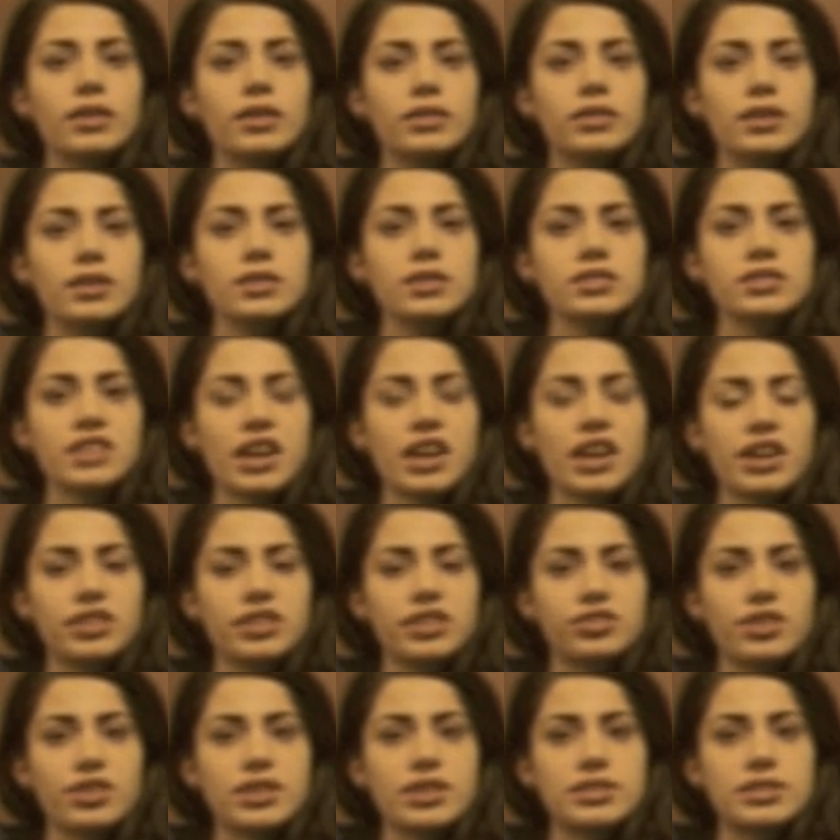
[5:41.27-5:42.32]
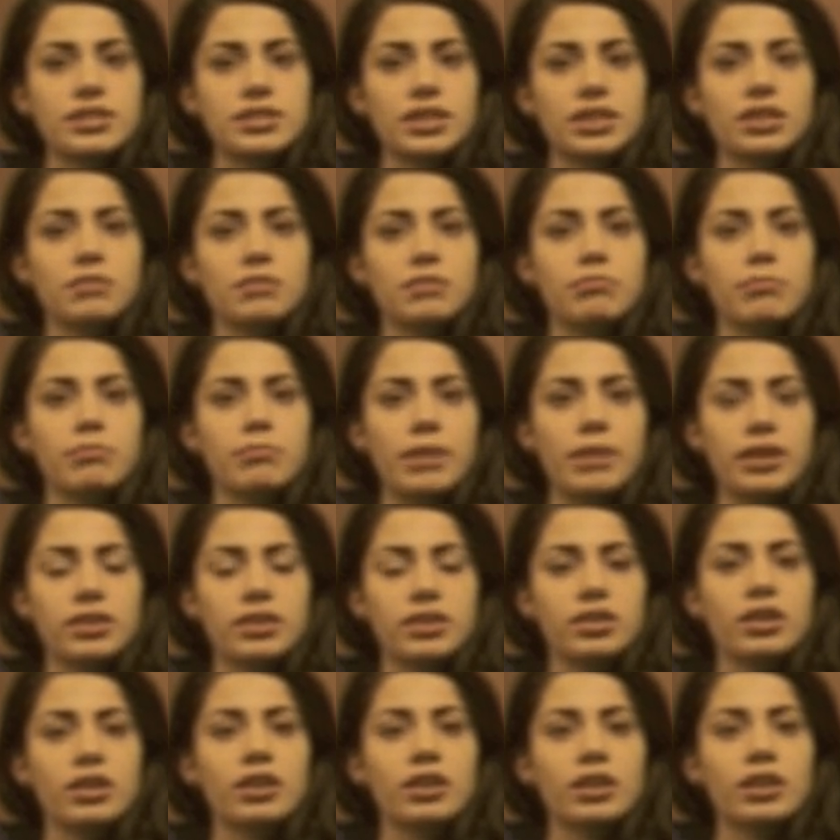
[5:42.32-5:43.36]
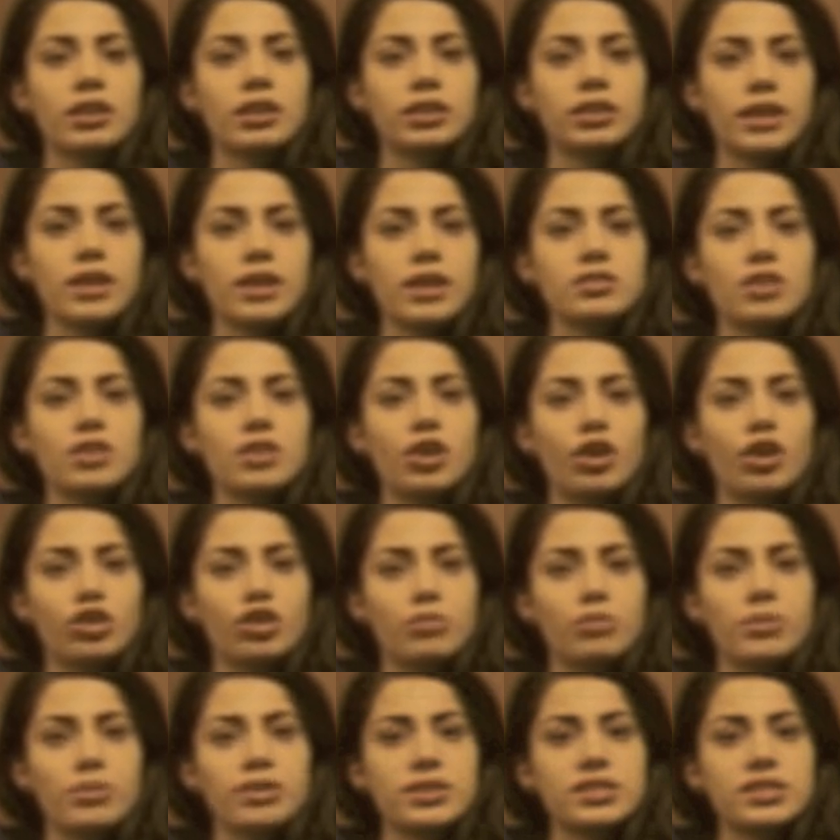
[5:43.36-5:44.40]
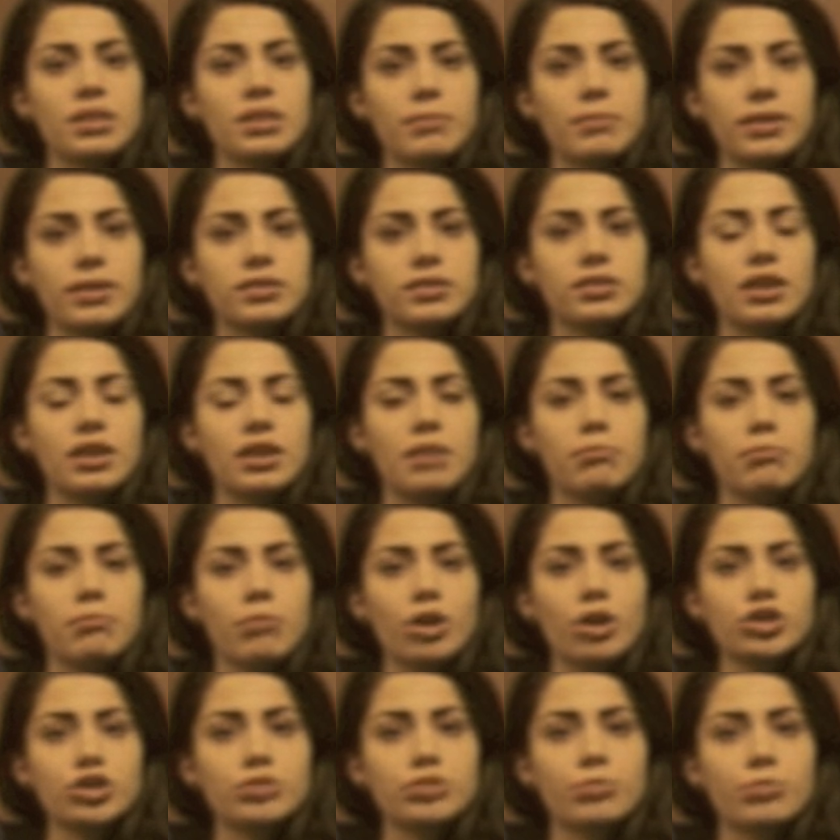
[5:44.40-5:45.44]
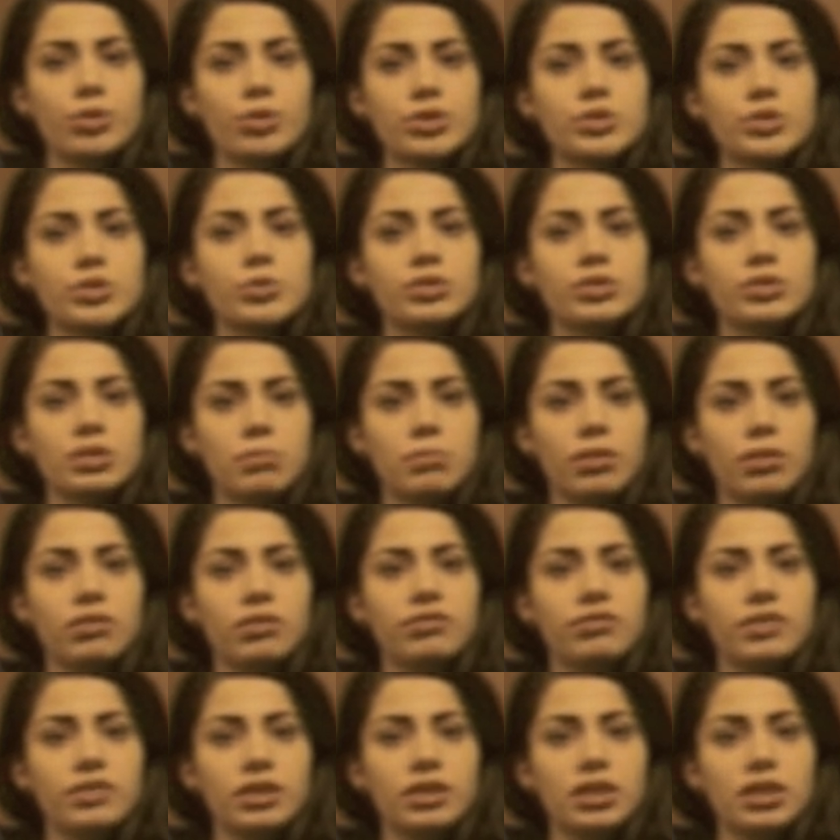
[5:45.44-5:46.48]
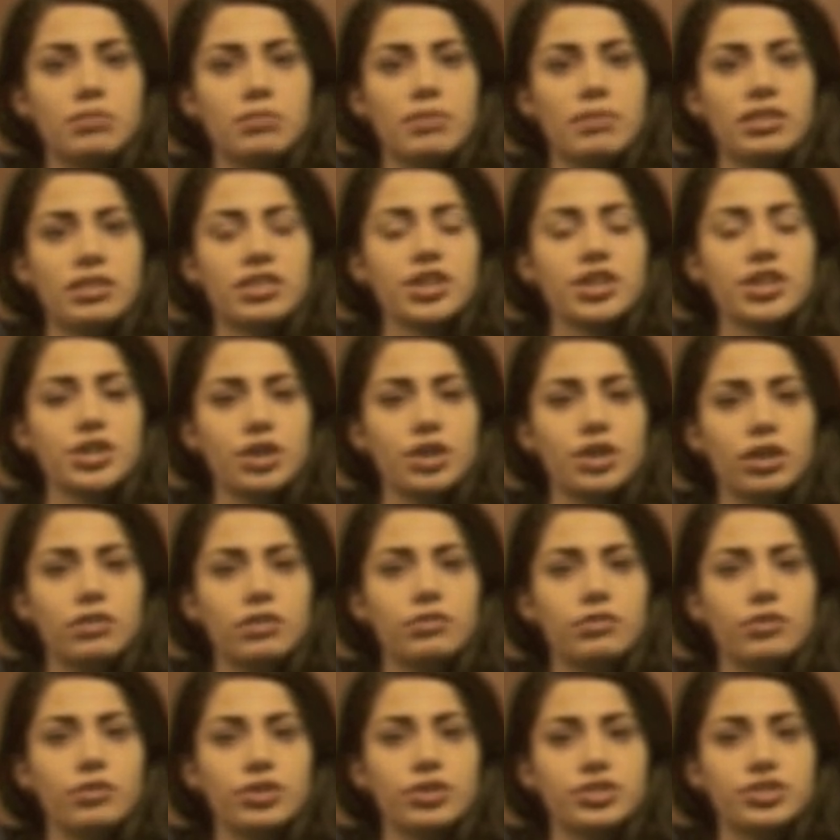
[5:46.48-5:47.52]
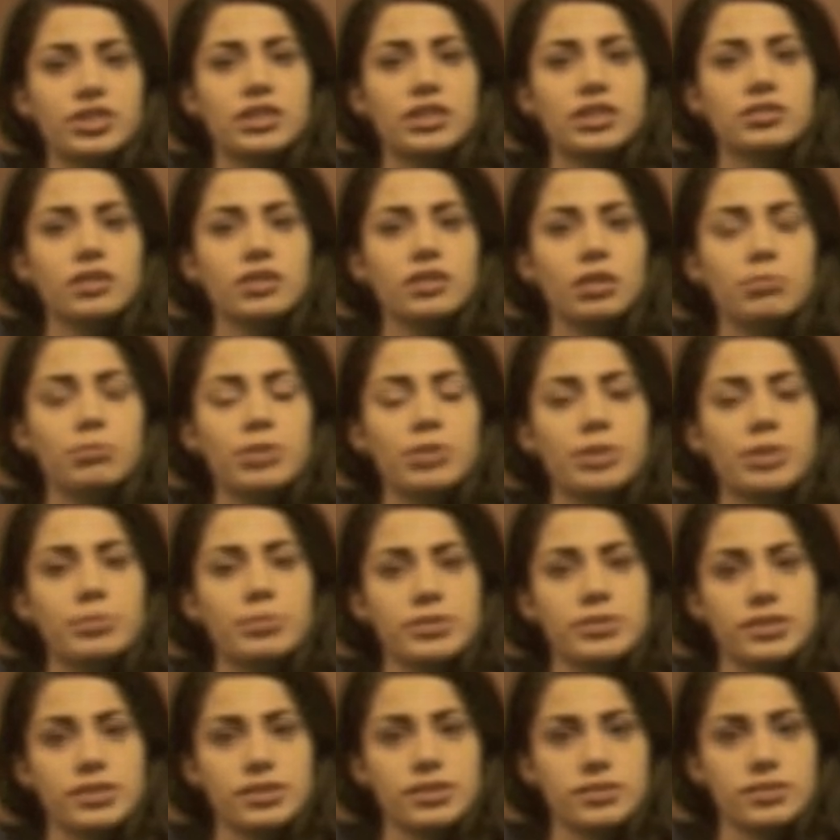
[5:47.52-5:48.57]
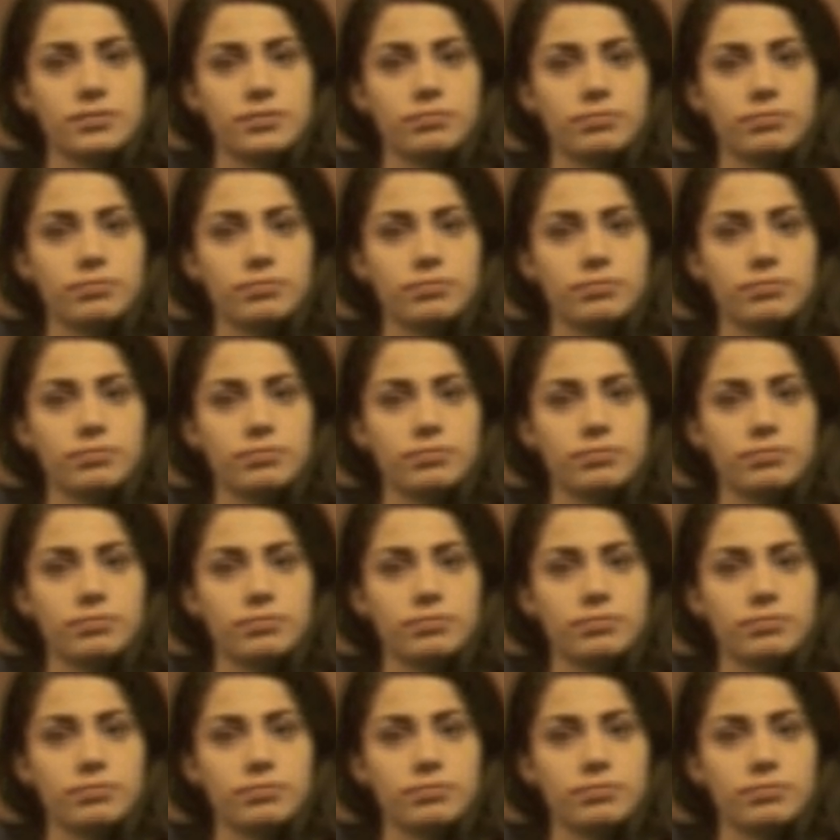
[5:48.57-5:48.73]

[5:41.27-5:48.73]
These characteristics make glass ionomer cement a much more suitable filling material for dental purposes.